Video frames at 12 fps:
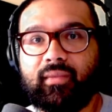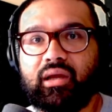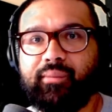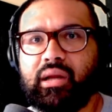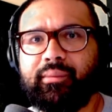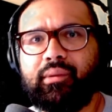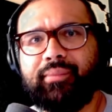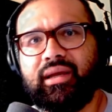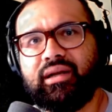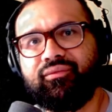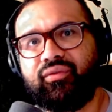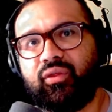A minimum
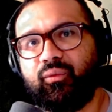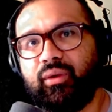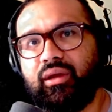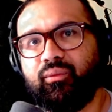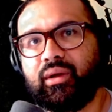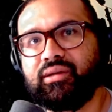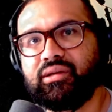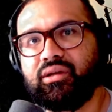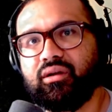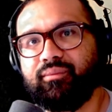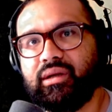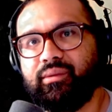hit of 3, raising
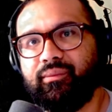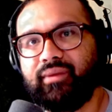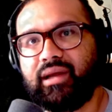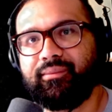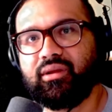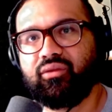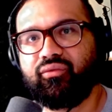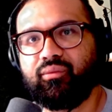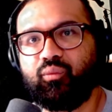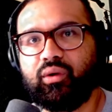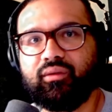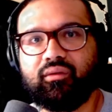your minimum damage
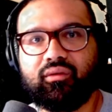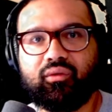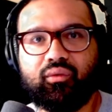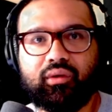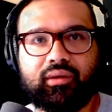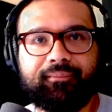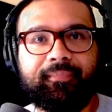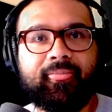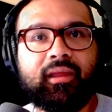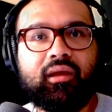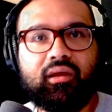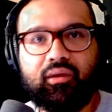from 1 to 3.
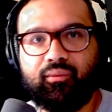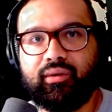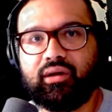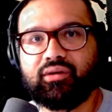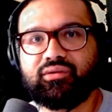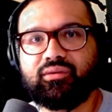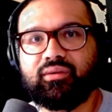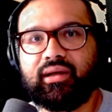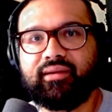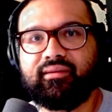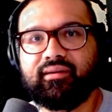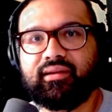We'd also
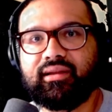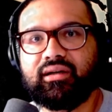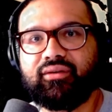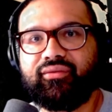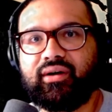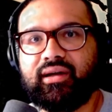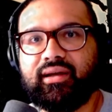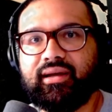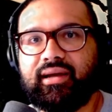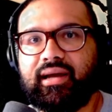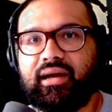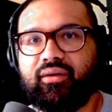like to clarify
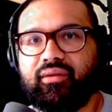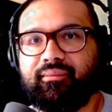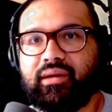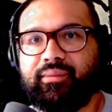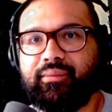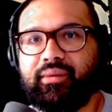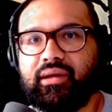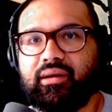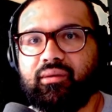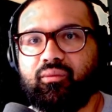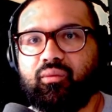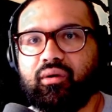how the minimum
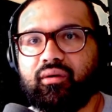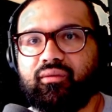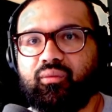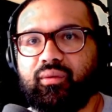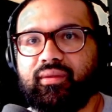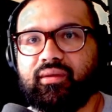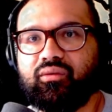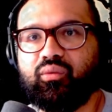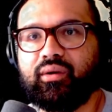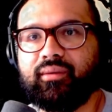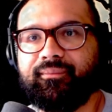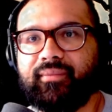hit works with this
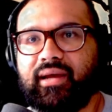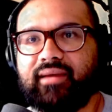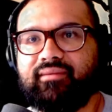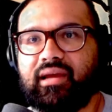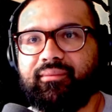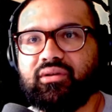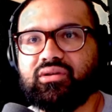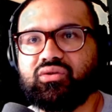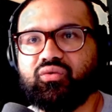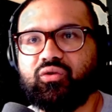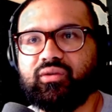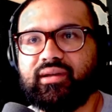one, as damage
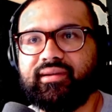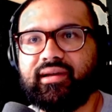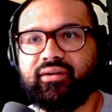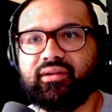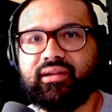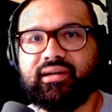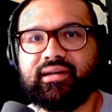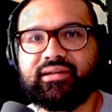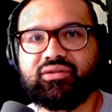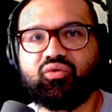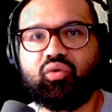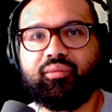is rolled and calculated
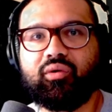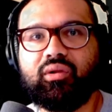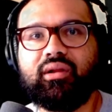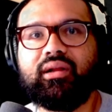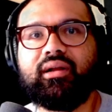as normal,